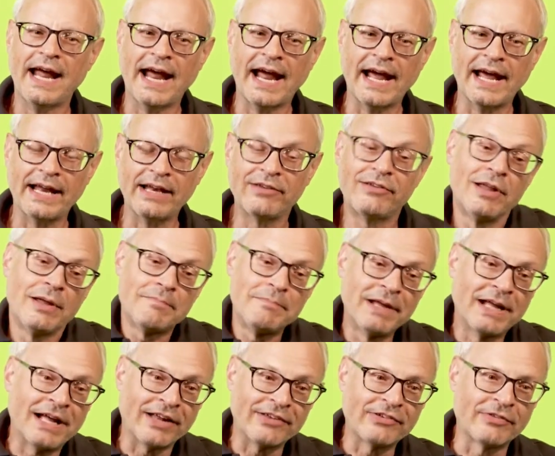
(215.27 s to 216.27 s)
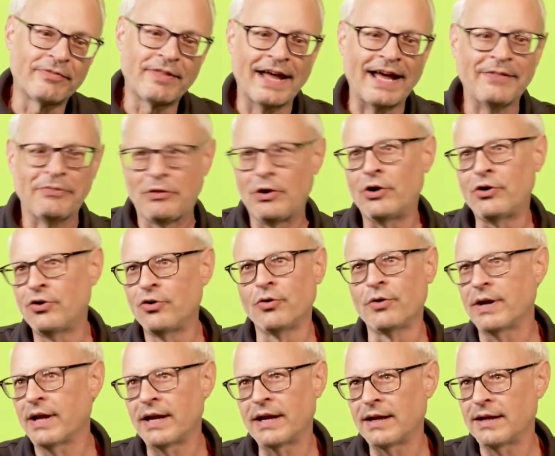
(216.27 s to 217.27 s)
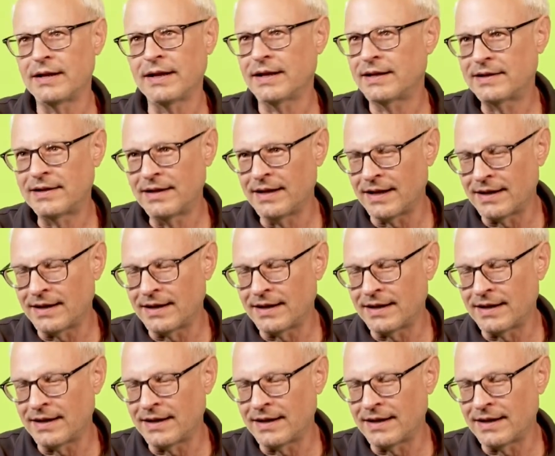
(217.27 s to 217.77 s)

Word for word: And because of that, they're doing